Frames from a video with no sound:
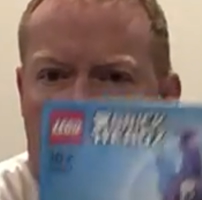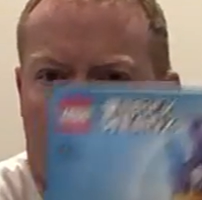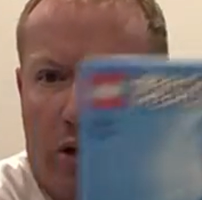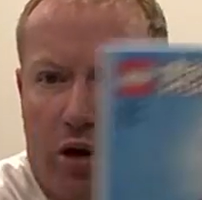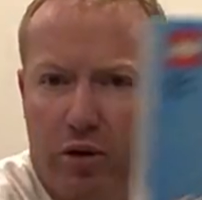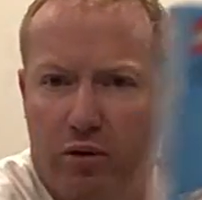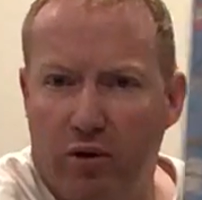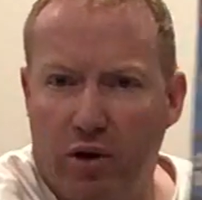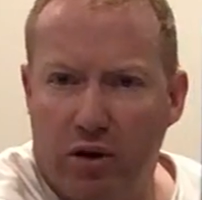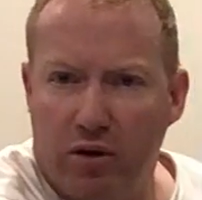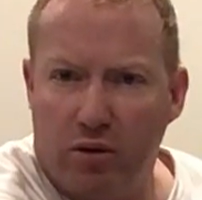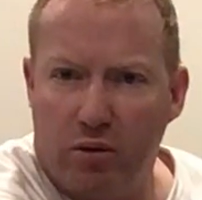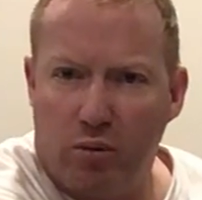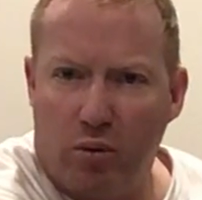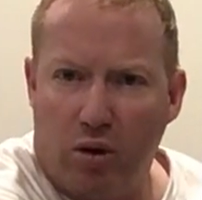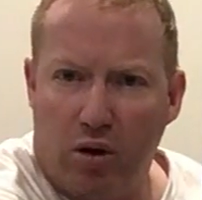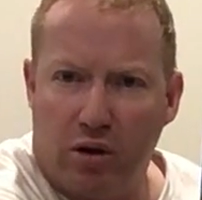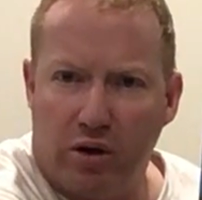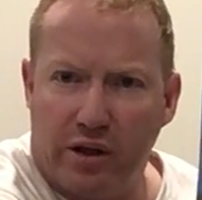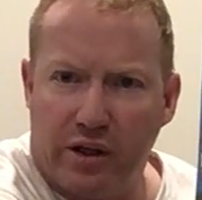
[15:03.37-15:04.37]
Roadrunner and
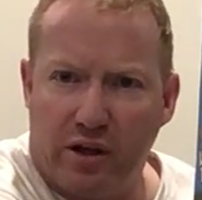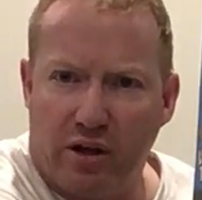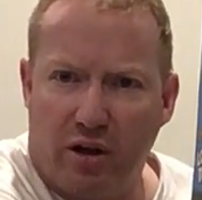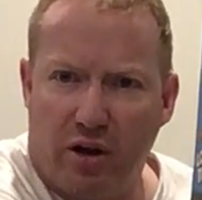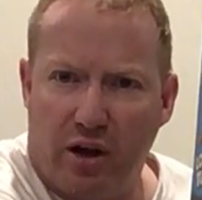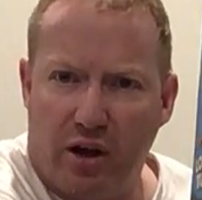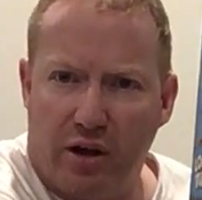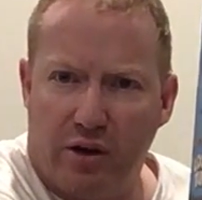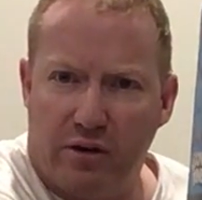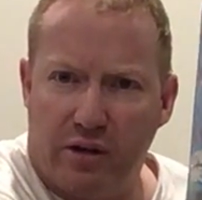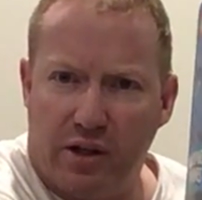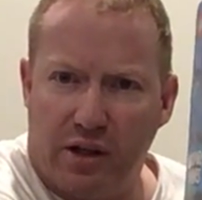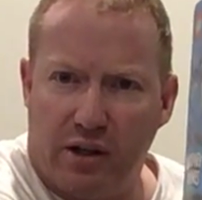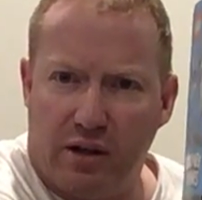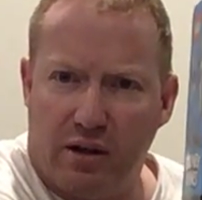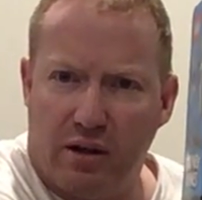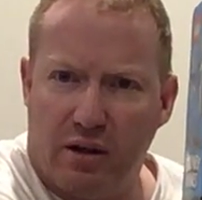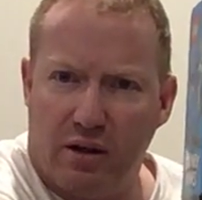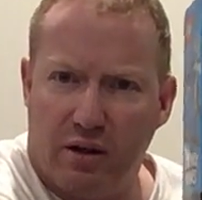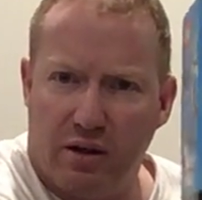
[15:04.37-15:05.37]
Wile E. Coyote.
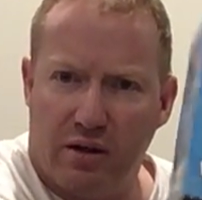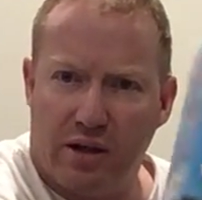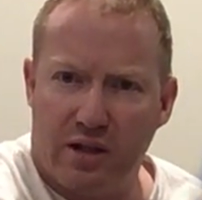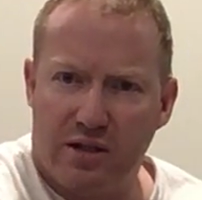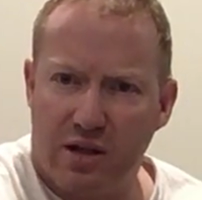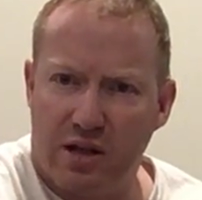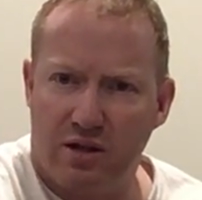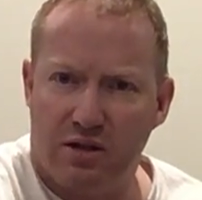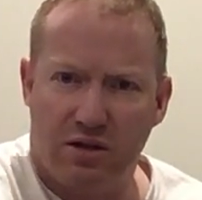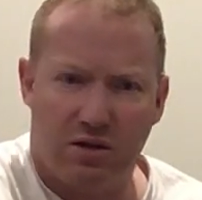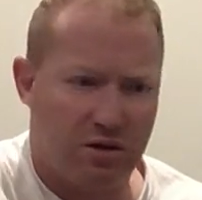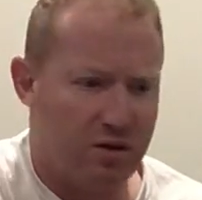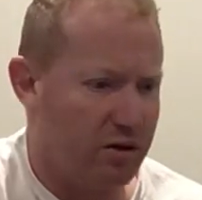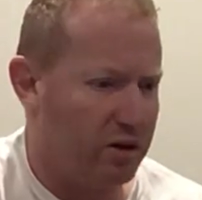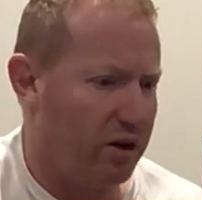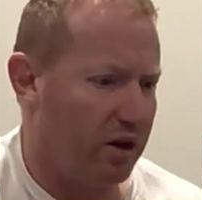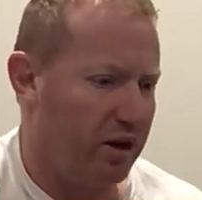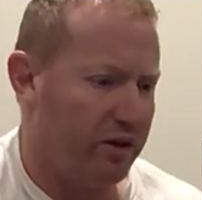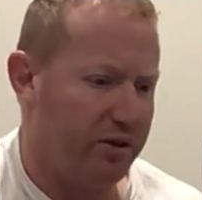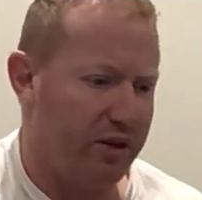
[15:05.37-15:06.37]
That's
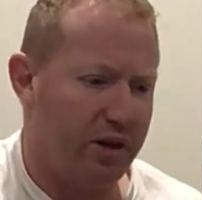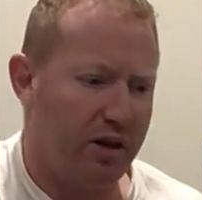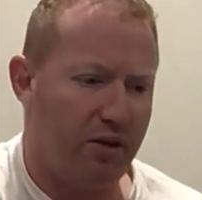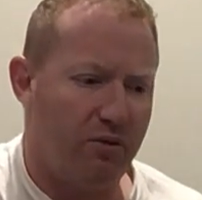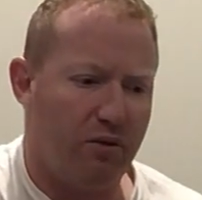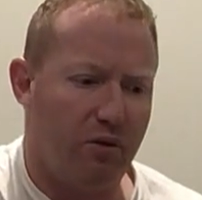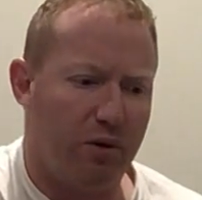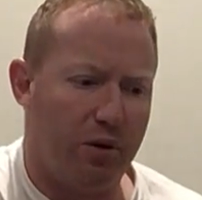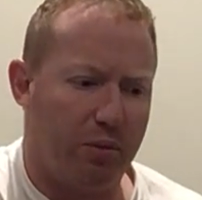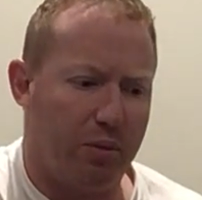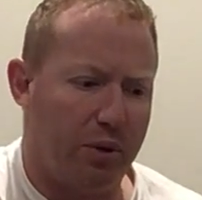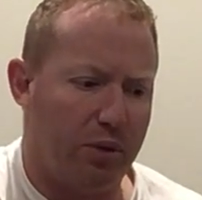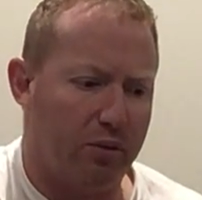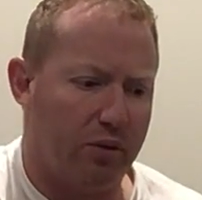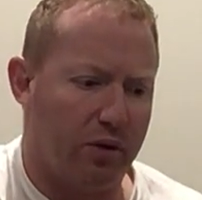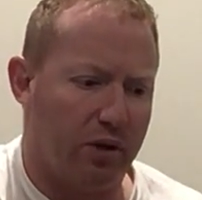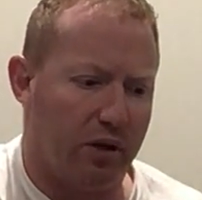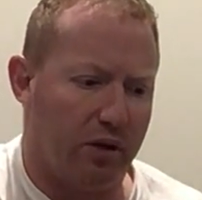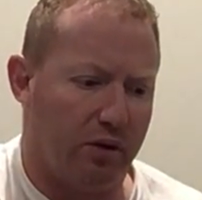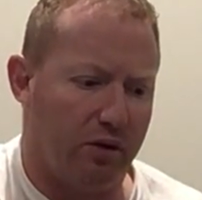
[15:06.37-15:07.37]
actually, I think I've already
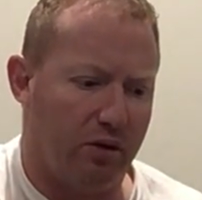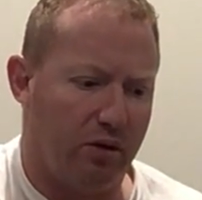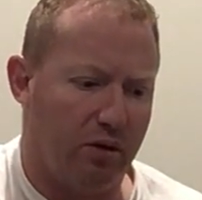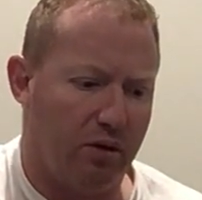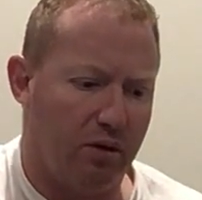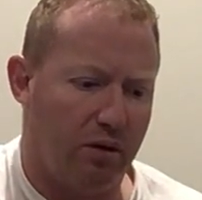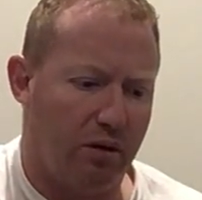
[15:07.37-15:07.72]
built these.